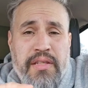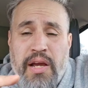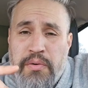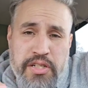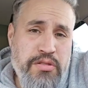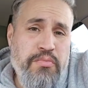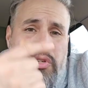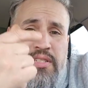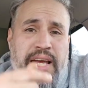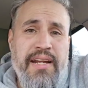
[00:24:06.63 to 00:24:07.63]
It would just
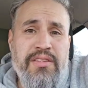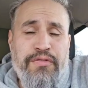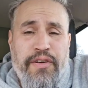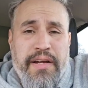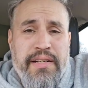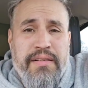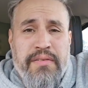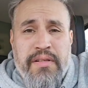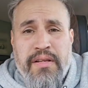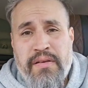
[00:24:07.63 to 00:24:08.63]
reset it to fucking
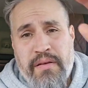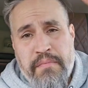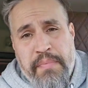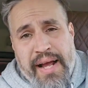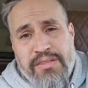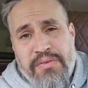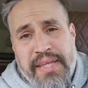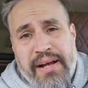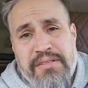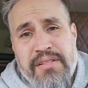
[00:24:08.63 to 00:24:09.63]
back to
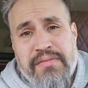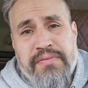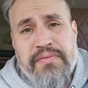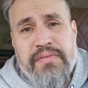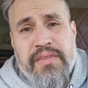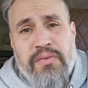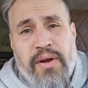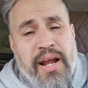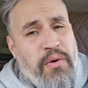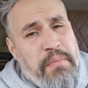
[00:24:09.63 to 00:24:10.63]
1,000.
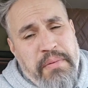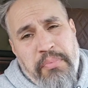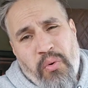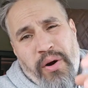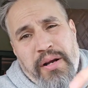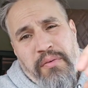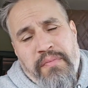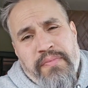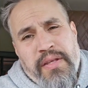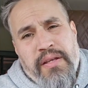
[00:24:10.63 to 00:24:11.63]
Right? I would have been pouring
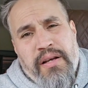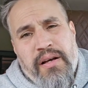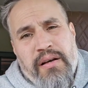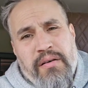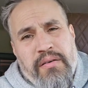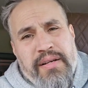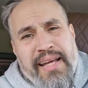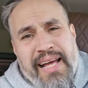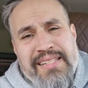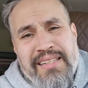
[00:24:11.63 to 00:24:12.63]

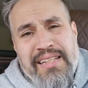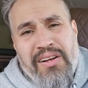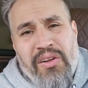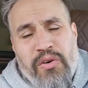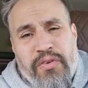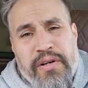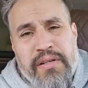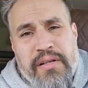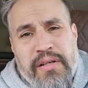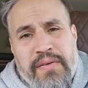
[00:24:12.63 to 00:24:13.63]
gasoline all over it.
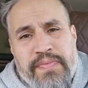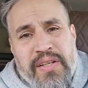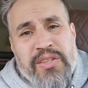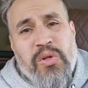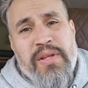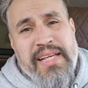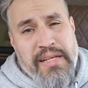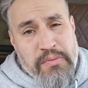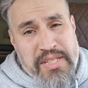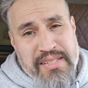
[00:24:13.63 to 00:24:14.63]
So
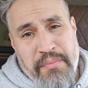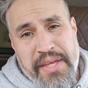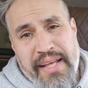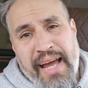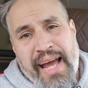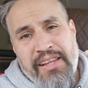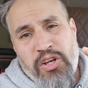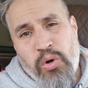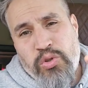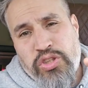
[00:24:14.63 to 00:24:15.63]
it was something I had to
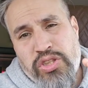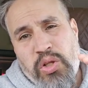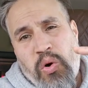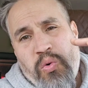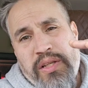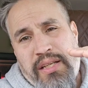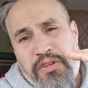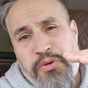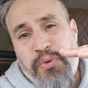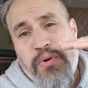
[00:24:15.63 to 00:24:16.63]
go slowly
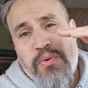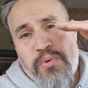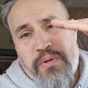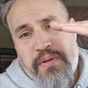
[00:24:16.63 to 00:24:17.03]
through.